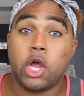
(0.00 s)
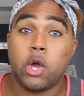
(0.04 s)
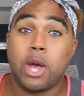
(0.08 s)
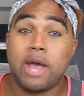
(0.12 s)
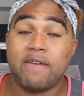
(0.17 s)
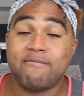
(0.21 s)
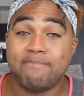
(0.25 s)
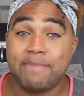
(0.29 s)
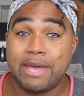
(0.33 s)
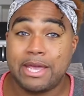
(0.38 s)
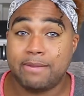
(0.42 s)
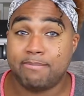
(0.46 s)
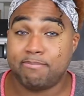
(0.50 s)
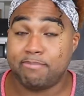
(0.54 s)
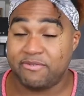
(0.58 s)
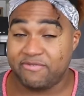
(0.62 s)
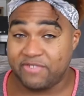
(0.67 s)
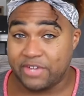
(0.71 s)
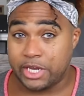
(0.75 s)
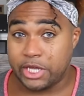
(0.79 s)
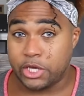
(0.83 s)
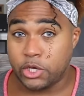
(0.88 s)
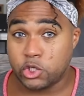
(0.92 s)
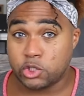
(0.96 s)
know, I've made
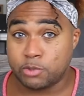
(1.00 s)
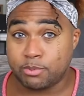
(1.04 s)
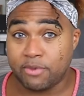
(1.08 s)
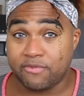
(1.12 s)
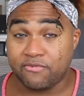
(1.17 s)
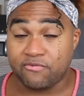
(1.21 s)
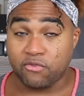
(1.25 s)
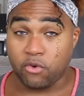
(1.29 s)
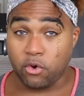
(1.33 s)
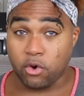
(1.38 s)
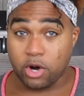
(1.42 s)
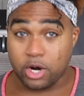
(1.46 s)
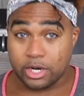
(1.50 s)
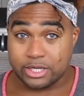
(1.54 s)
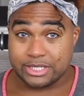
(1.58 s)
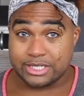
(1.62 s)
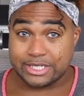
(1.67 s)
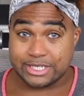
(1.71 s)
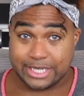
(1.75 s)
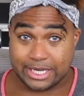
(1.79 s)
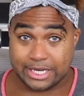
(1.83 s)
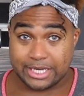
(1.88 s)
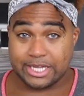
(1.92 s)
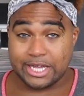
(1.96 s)
videos before on
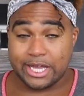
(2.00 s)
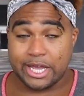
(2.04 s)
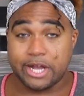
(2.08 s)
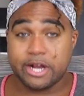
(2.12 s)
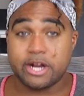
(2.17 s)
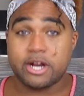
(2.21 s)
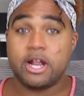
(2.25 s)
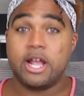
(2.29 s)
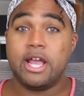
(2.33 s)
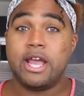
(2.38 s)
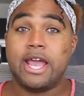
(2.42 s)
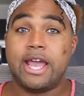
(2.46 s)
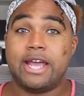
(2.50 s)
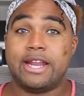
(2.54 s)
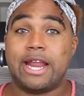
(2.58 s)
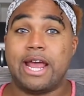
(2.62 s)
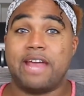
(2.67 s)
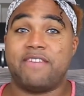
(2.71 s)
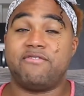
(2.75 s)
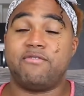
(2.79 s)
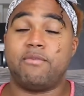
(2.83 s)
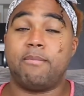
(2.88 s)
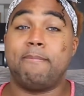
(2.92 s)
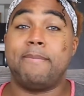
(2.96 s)
skincare, and
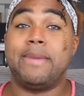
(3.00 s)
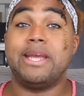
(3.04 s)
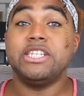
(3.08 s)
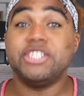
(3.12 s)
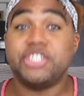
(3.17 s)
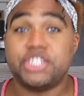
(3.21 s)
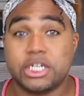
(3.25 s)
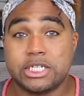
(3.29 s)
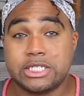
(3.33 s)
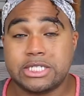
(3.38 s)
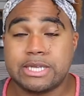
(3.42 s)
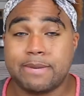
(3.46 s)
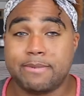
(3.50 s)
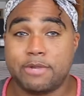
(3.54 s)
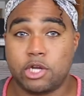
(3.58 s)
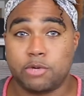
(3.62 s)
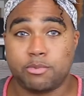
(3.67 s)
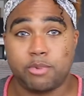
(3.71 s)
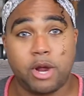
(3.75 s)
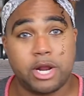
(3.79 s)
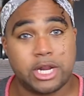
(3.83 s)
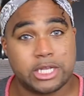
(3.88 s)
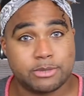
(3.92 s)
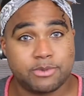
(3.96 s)
I've mentioned some of
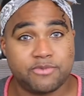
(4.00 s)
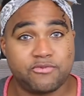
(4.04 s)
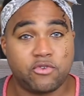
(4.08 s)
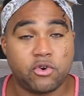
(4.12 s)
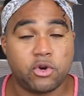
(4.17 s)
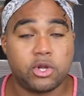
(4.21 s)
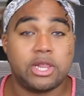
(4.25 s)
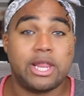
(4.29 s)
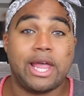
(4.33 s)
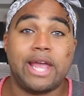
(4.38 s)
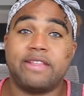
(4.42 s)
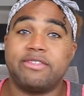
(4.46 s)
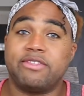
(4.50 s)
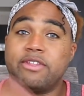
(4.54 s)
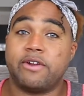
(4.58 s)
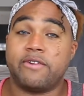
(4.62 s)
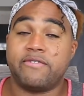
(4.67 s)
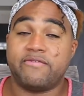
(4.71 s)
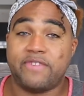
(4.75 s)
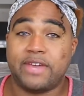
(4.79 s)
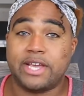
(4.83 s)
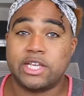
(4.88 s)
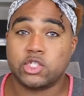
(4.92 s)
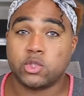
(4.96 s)
their products before, like their
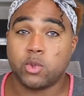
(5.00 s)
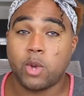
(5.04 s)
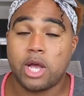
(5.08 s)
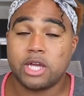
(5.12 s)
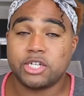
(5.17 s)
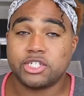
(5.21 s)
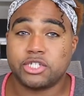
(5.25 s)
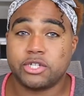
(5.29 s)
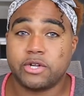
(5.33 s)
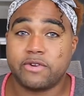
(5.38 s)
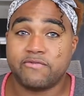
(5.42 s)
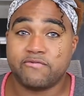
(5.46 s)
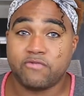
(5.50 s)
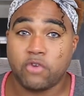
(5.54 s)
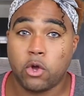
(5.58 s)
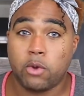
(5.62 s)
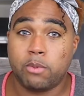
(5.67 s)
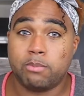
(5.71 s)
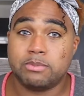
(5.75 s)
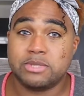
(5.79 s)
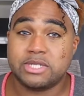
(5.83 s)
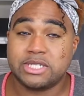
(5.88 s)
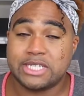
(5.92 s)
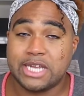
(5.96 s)
face wash, their
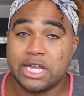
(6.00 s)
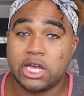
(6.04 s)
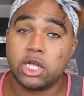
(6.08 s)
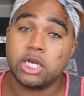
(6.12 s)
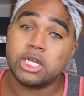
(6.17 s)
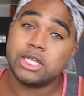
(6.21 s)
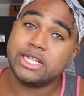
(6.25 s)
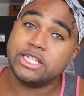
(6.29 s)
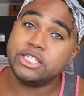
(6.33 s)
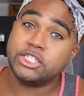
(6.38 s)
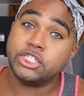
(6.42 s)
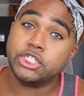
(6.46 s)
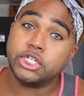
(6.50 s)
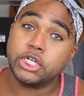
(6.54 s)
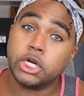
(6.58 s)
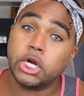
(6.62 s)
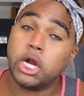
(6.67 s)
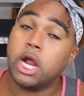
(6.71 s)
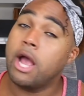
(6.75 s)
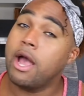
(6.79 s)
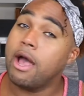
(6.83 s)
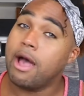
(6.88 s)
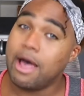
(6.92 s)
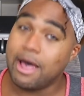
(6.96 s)
foam snail
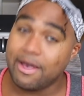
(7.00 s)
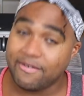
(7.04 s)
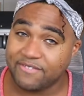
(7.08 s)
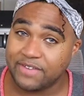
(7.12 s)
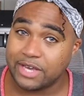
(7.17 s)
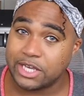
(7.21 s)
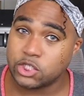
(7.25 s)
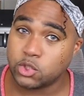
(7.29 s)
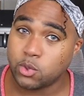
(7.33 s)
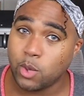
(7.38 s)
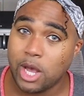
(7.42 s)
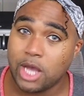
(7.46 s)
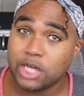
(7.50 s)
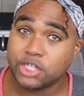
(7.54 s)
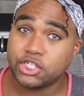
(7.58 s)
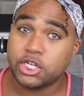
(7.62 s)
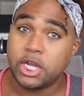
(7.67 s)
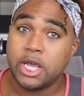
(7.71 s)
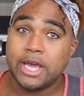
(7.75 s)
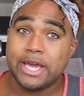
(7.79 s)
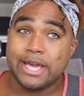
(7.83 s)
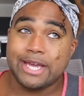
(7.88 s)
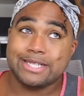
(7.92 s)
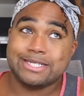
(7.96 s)
cleanser face wash.
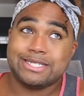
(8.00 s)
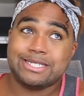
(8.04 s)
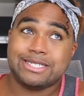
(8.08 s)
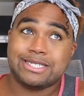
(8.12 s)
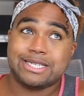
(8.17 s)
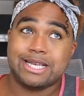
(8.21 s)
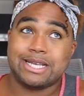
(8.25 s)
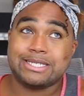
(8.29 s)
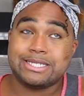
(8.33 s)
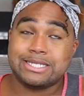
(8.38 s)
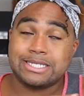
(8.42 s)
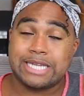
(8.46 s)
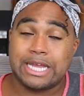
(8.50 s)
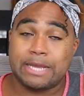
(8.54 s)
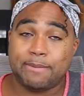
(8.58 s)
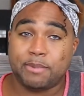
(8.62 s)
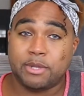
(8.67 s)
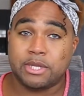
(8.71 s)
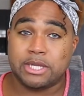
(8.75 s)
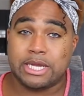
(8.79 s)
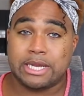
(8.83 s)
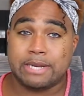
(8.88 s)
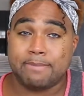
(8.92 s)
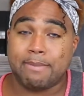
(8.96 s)
It's a
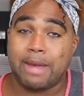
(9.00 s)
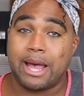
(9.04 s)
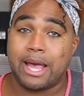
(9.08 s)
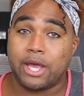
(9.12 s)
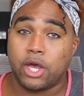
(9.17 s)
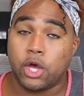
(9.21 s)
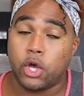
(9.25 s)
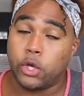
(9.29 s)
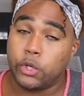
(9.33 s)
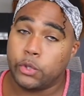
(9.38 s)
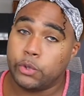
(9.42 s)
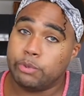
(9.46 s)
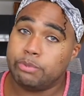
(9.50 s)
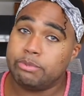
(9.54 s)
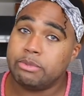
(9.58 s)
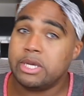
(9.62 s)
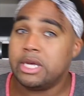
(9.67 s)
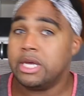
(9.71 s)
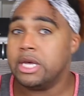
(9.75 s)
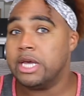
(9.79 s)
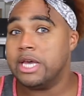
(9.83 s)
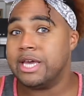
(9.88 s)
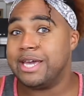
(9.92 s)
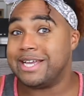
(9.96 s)
staple in my
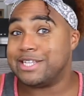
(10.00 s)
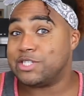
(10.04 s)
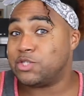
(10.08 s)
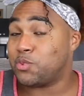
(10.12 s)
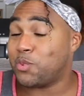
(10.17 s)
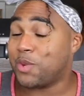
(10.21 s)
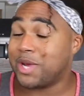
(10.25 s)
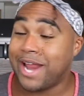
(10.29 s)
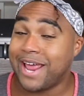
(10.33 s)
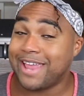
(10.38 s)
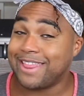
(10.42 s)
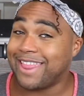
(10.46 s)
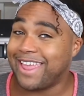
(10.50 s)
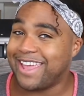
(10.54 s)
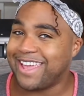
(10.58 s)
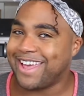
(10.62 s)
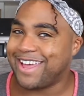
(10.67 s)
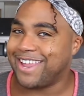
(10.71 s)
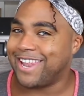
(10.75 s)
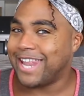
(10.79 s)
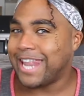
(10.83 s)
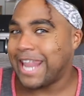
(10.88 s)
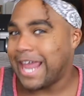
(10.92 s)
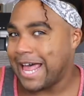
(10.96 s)
home. It's what I like
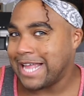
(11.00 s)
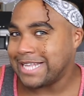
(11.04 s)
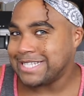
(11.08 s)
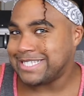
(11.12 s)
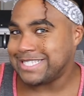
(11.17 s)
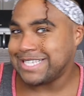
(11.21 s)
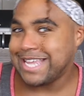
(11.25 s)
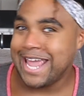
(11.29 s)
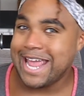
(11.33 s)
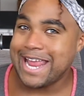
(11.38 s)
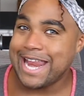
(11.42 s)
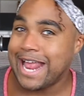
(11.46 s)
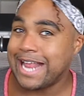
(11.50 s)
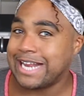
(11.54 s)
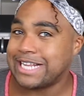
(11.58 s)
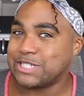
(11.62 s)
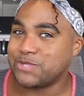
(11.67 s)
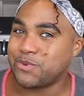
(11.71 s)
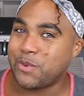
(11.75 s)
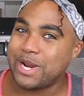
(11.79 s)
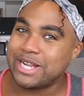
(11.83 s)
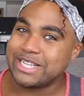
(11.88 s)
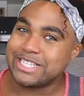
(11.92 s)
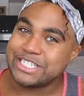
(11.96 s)
a lot, and I
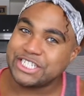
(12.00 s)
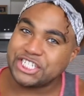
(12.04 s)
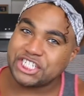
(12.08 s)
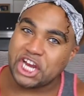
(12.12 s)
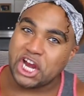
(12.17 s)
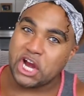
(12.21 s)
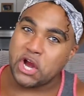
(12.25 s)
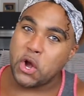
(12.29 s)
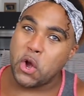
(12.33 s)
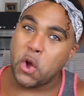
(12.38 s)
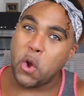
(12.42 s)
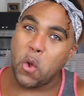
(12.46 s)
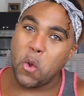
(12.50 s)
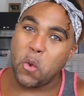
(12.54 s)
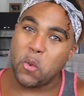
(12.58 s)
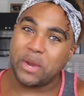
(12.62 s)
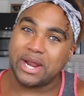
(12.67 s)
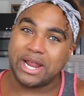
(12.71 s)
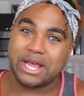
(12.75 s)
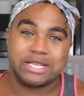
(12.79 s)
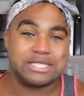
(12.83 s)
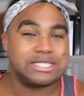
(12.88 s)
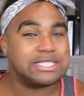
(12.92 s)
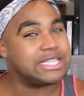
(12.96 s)
just wanted to share
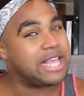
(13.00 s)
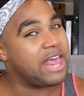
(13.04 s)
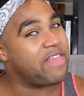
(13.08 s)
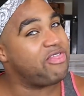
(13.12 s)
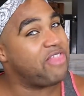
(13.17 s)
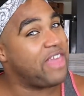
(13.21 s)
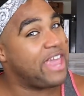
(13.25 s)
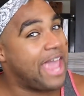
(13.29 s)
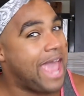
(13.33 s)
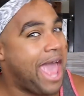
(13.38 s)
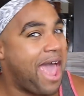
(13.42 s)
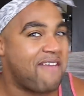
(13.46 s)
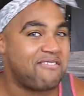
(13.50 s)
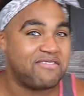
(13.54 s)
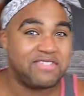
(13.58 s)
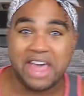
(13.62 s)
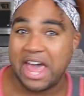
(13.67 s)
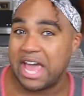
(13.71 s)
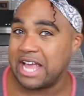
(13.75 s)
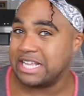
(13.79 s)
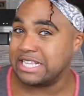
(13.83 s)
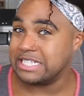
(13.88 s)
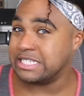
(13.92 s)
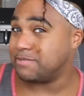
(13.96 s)
what else they have
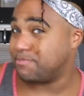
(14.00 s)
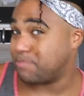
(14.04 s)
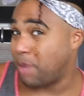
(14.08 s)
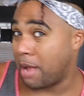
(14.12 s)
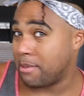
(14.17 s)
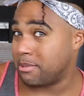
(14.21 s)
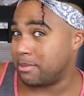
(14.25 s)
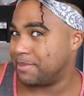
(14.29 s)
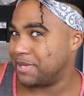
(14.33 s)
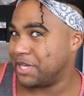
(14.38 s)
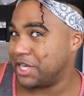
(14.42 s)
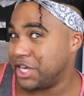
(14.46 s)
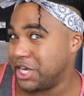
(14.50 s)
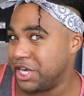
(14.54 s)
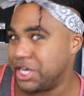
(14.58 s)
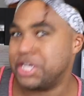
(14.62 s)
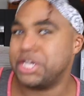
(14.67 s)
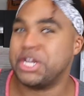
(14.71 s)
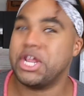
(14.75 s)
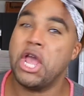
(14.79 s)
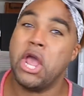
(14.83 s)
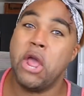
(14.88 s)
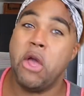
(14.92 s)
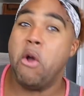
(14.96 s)
that is probably
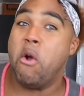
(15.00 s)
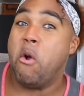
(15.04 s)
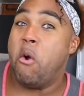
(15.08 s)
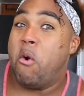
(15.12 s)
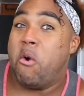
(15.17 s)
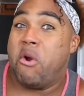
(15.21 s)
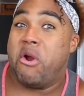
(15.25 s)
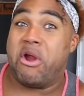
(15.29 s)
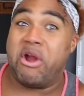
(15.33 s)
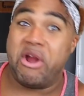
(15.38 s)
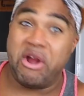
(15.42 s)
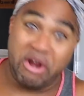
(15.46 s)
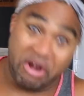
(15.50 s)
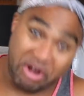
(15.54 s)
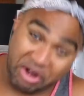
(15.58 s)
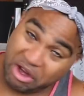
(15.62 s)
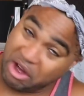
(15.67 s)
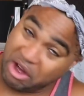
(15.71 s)
good or